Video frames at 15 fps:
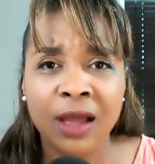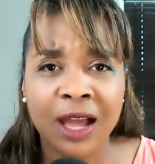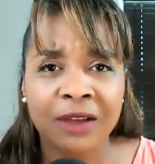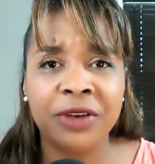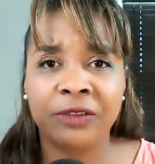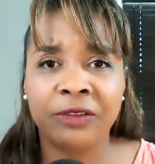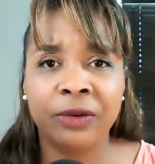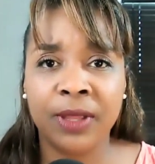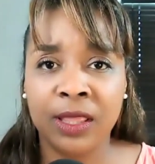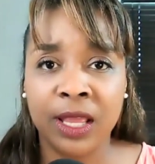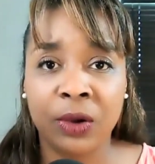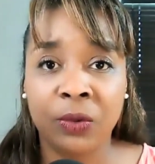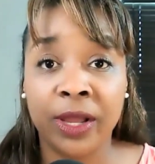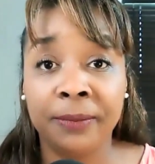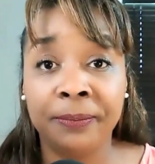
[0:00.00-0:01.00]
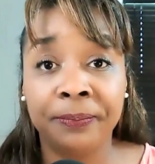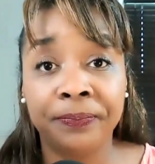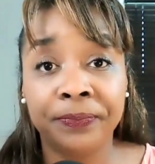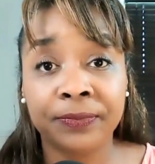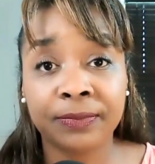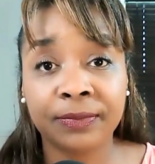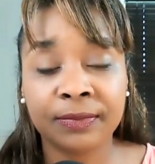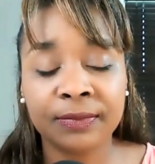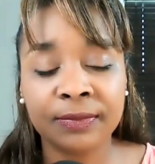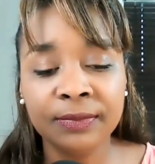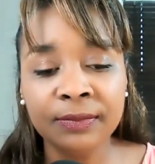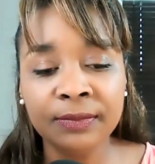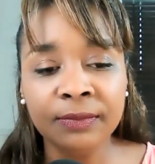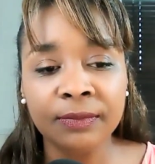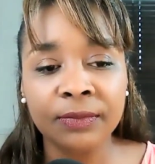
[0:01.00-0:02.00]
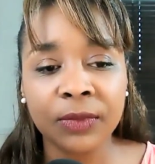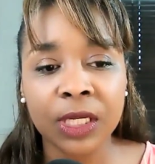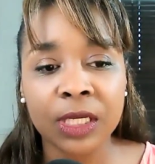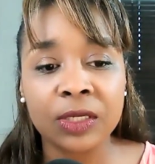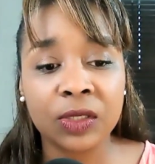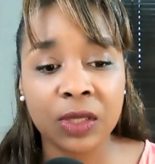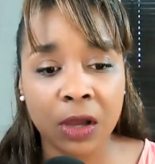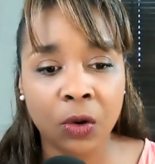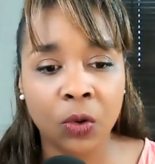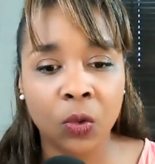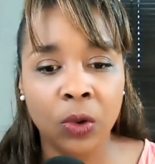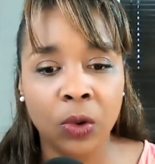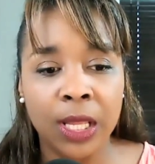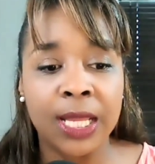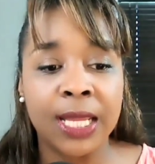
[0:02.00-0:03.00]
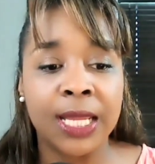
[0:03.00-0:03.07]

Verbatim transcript: I've never been that way. So,